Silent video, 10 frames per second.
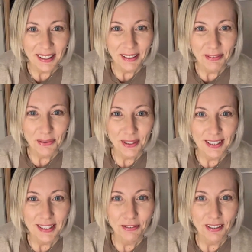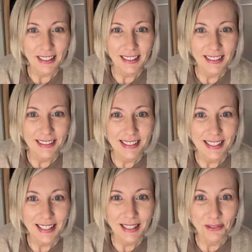If you want it different, I could
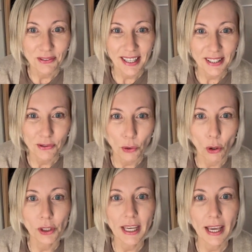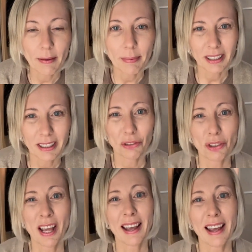see red also. Oh yeah, but I don't
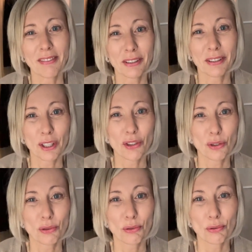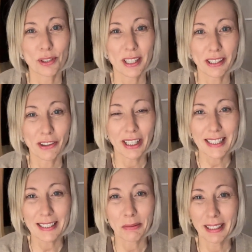have any red shoes. They are
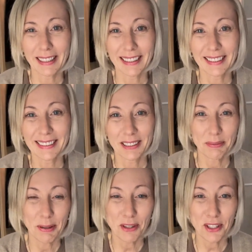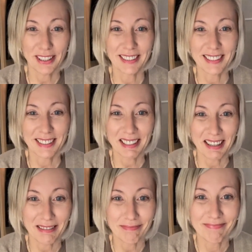actually on my list, on my wish list. Yeah.